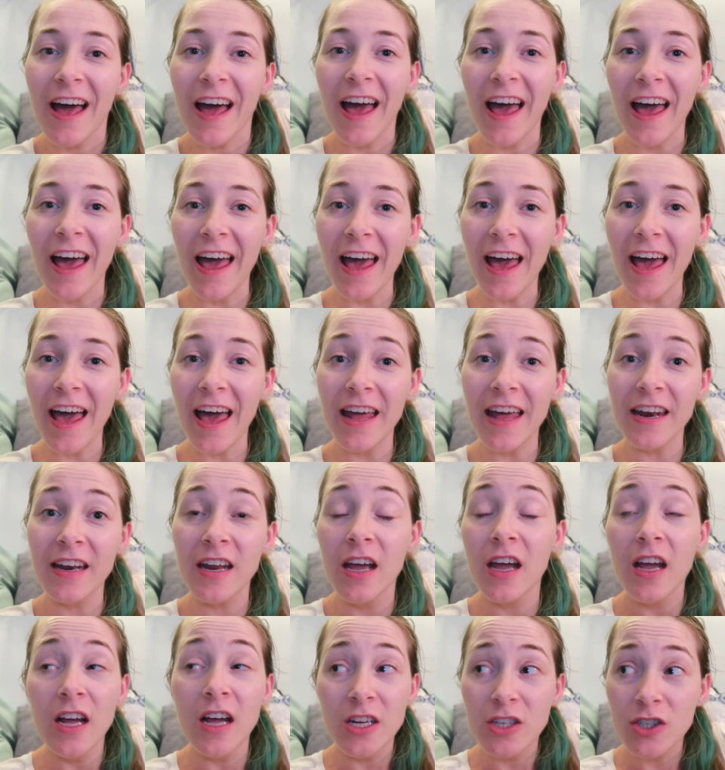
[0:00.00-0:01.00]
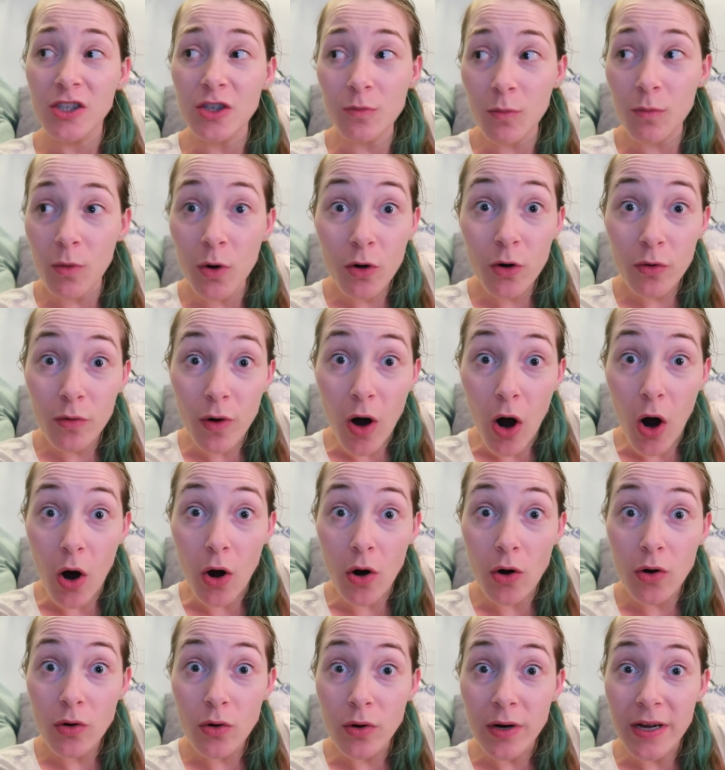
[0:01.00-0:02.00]
And
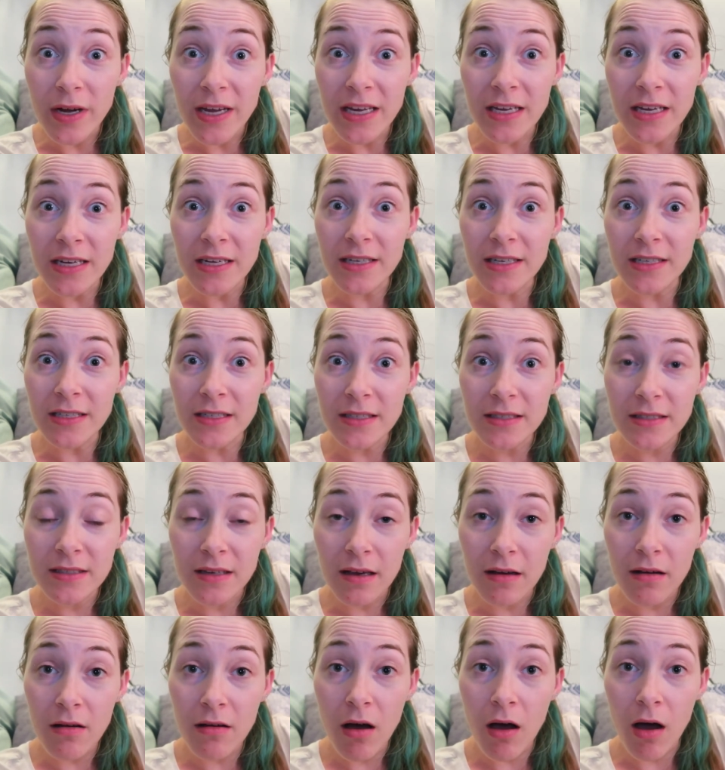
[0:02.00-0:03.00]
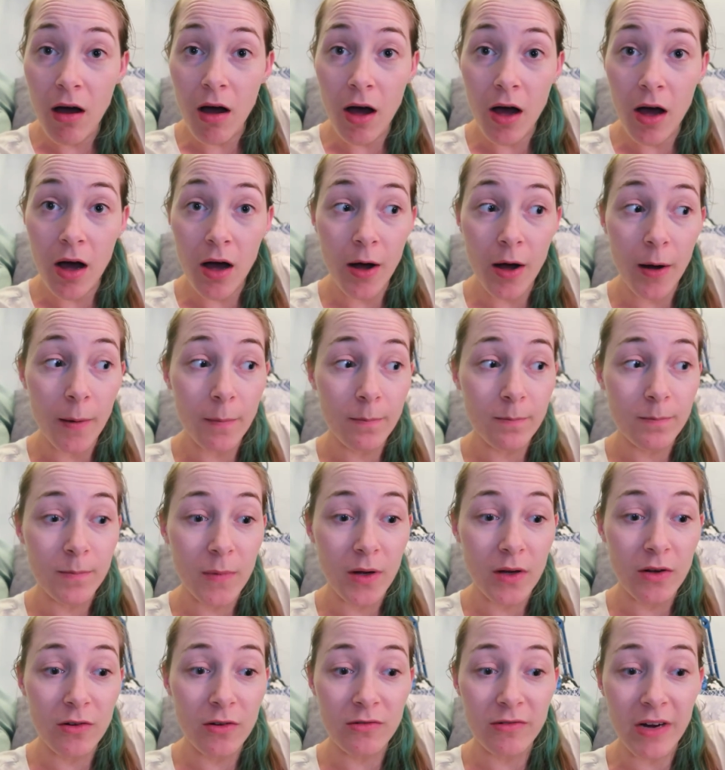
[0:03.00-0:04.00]
tomorrow is a
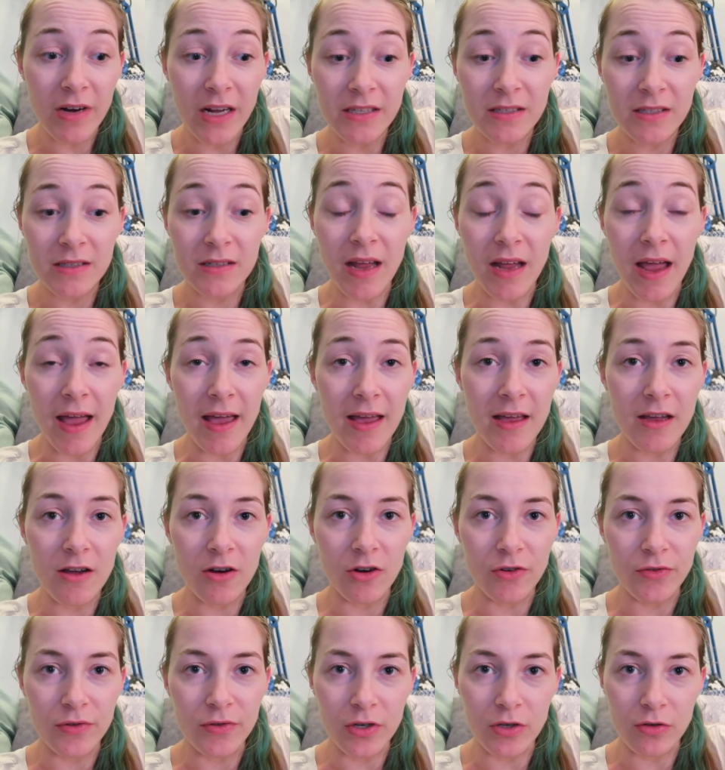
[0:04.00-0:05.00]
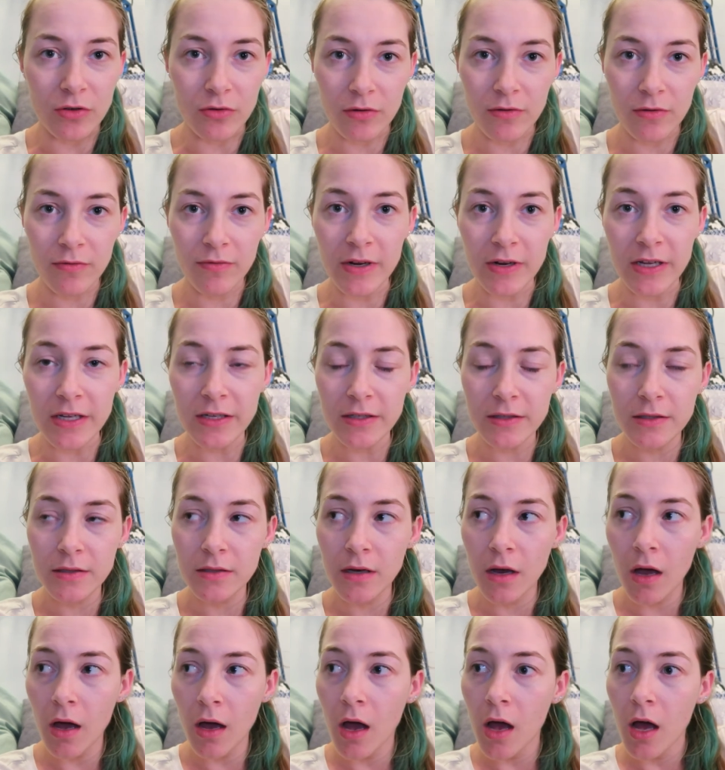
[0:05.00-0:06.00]
rest day of the Tour de Fleece.
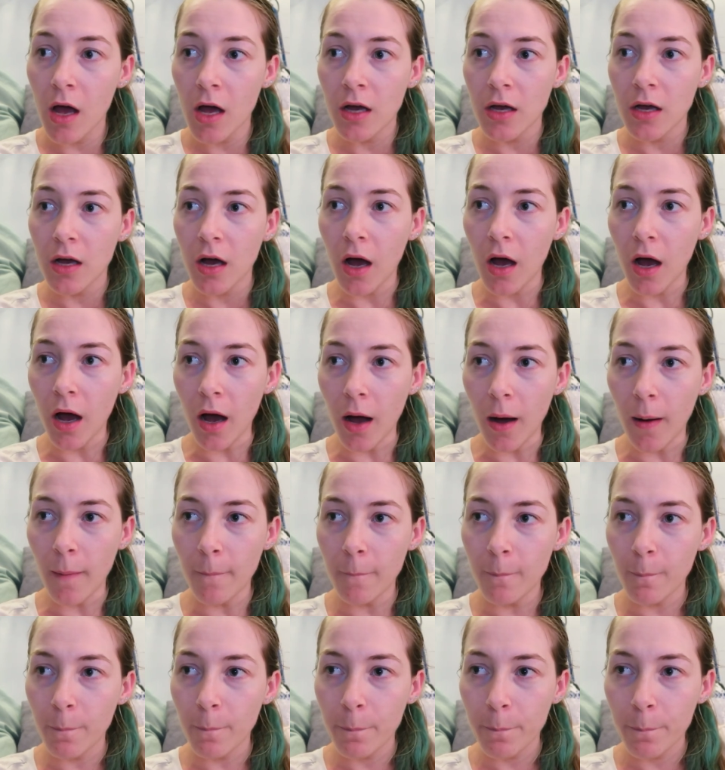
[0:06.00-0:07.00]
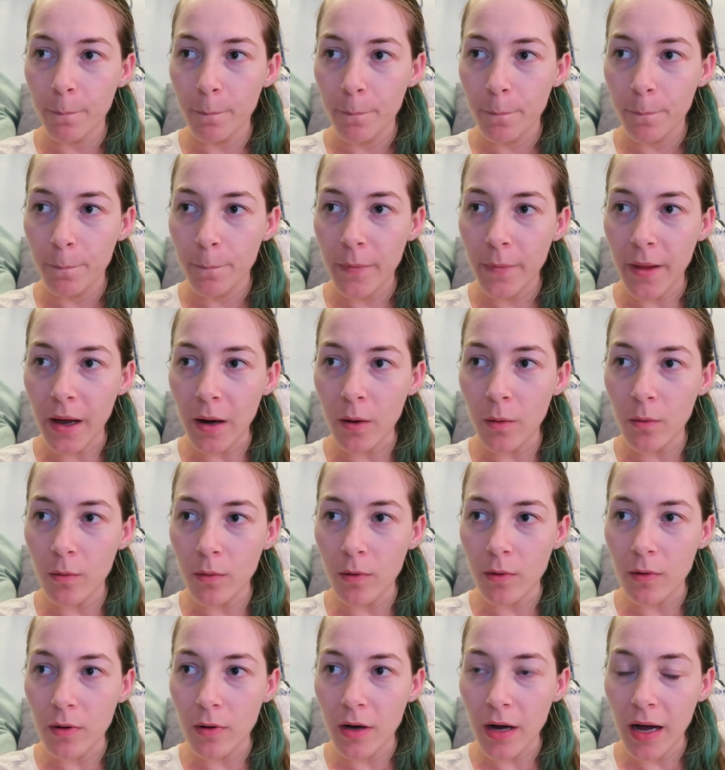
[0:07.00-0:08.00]
Now
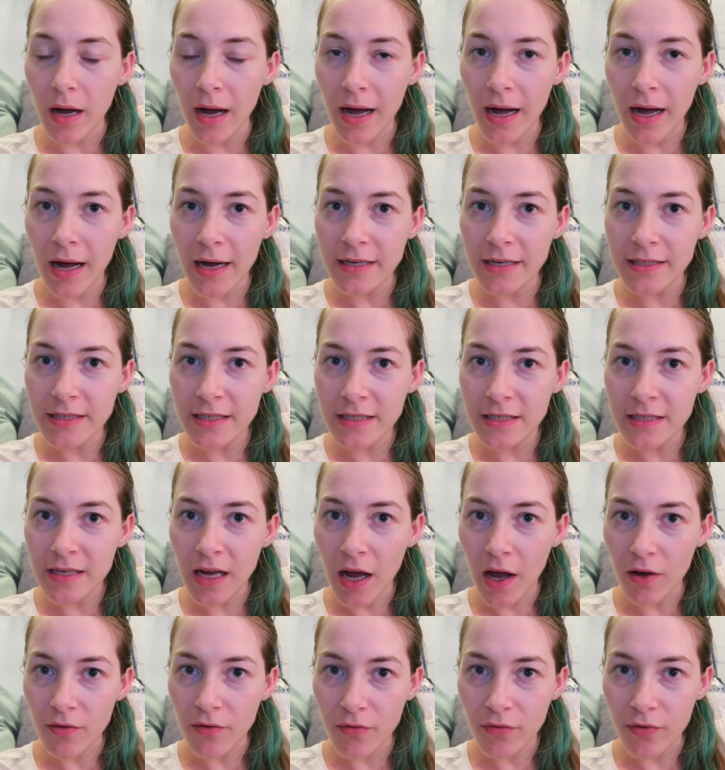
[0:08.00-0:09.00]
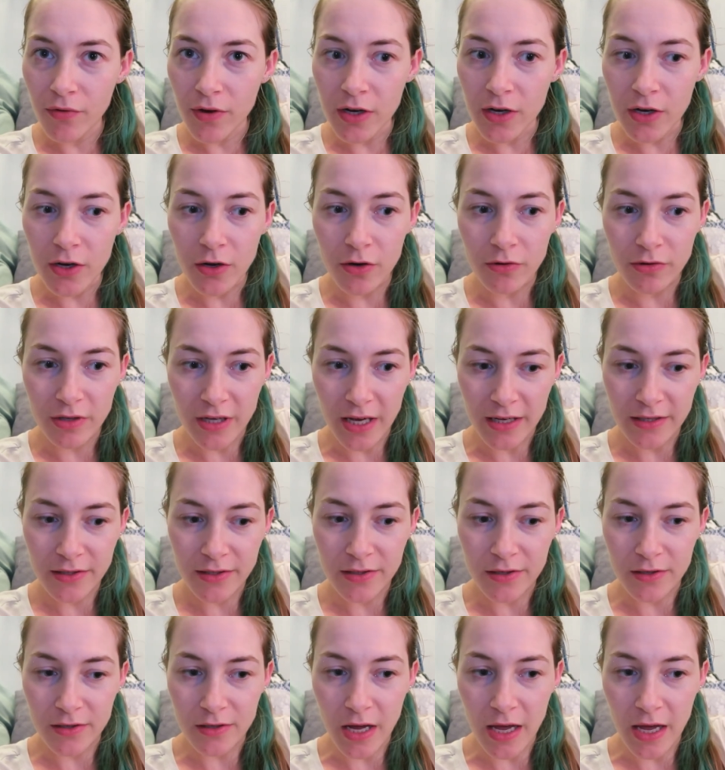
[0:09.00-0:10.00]
I didn't have video
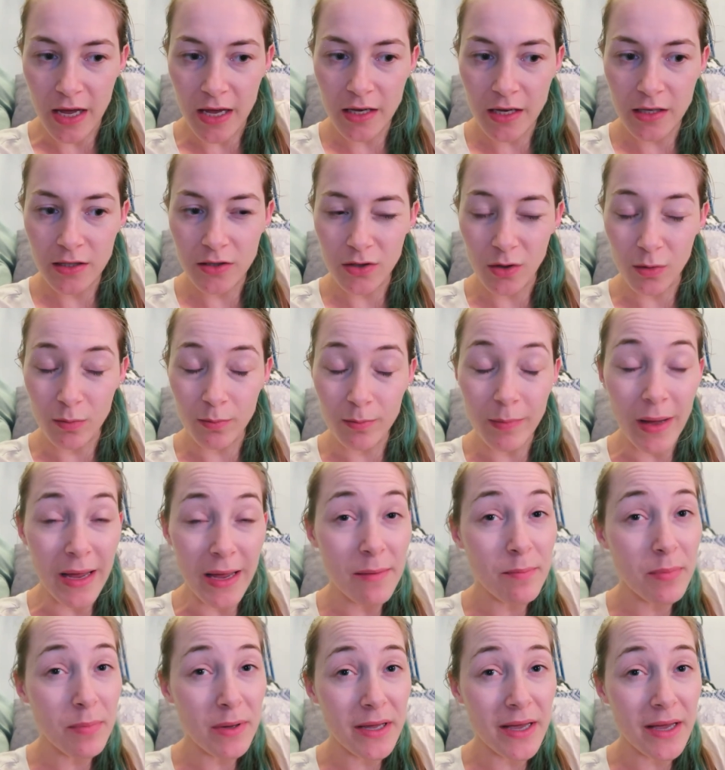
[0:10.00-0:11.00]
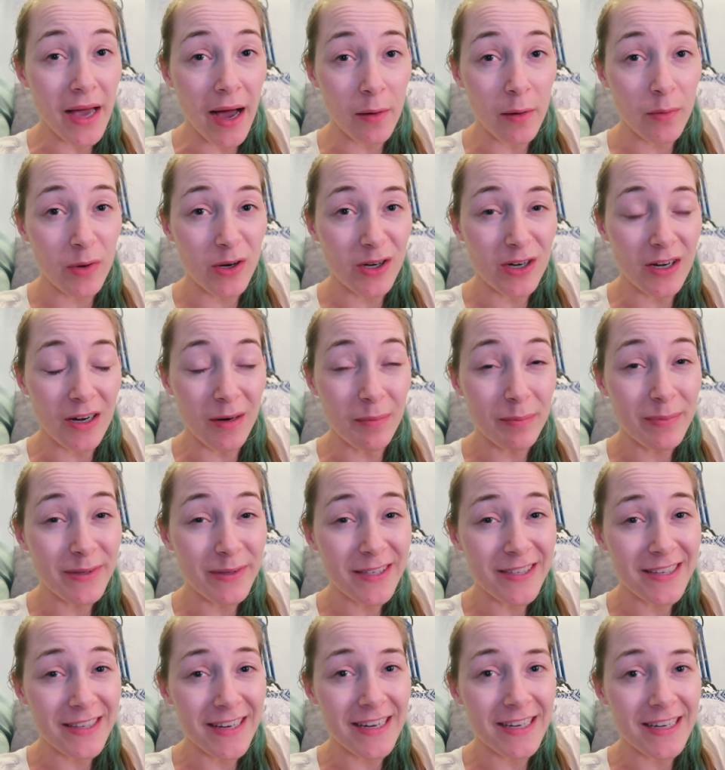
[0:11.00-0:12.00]
yesterday, so maybe I will
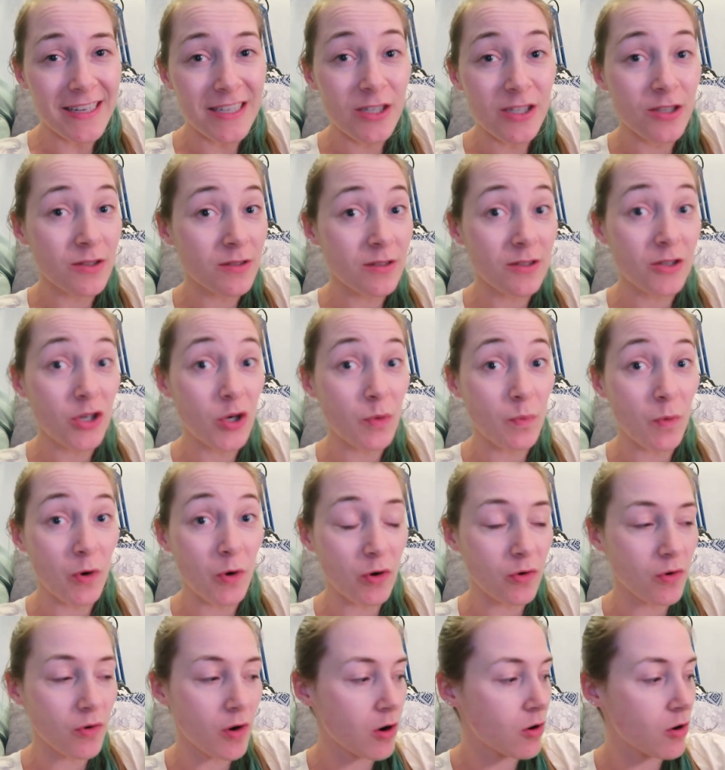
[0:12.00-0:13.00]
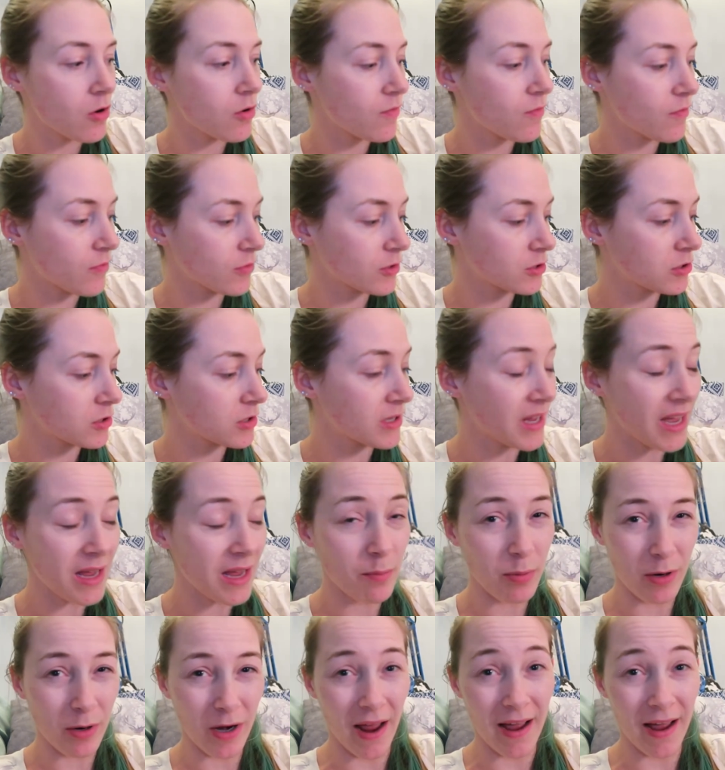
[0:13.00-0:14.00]
compensate tomorrow for today,
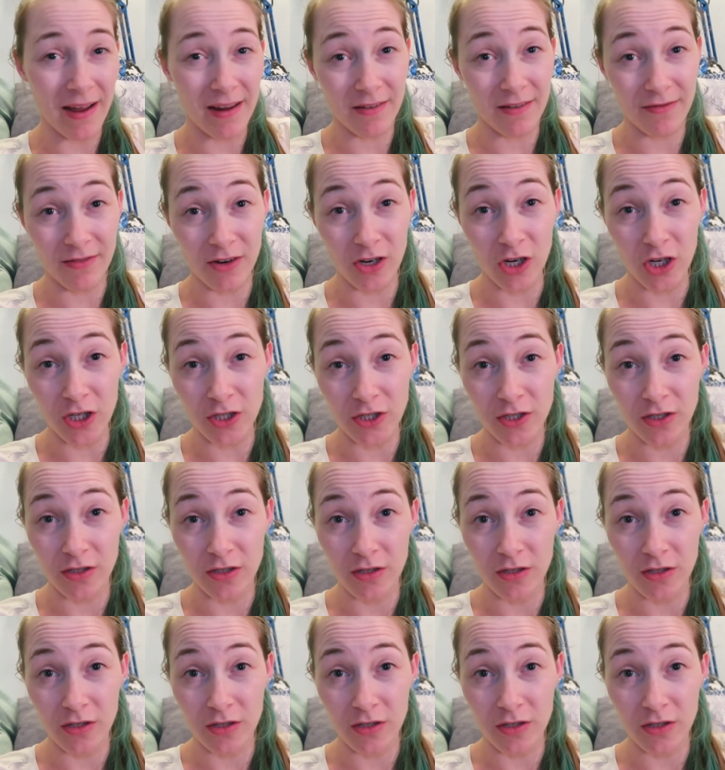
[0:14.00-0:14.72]
but I have a lot